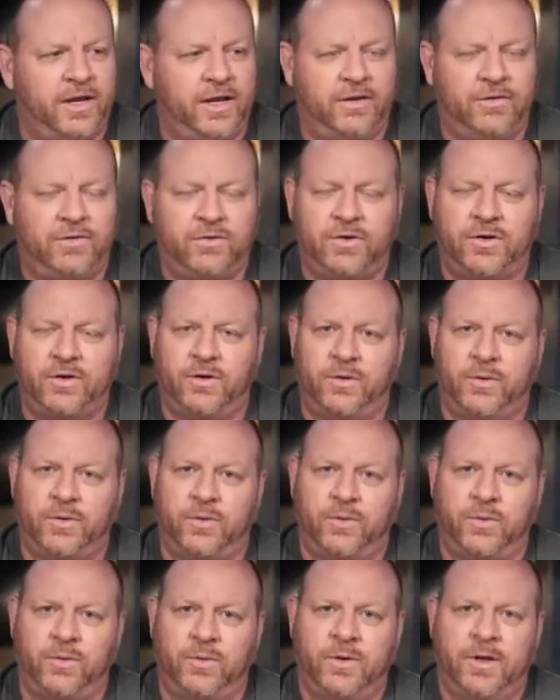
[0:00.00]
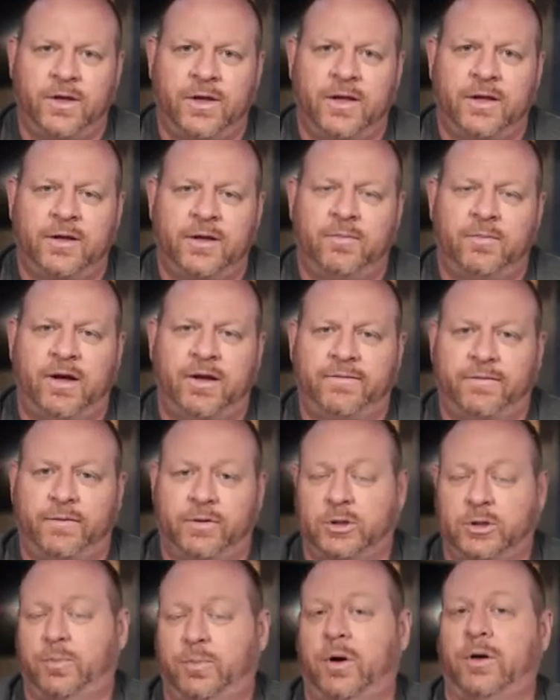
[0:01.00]
into my
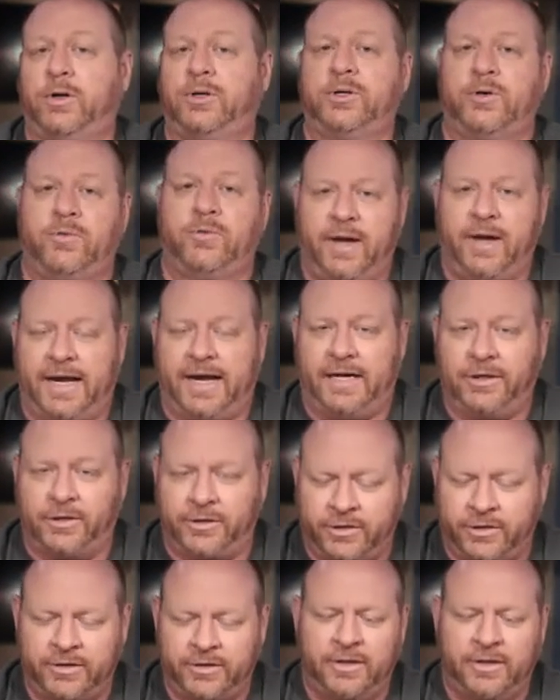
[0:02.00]
first partial mash.